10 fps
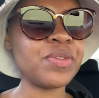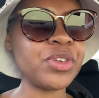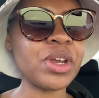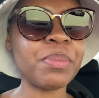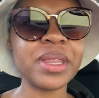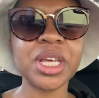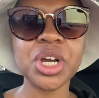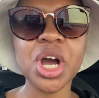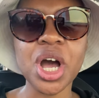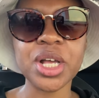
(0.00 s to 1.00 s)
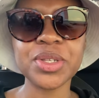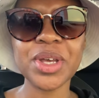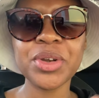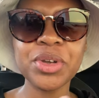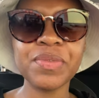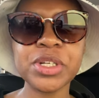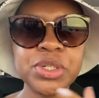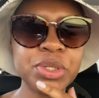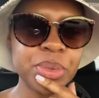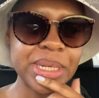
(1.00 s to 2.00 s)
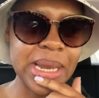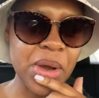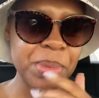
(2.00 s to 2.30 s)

a video about the car. So I don't know if I should do it now.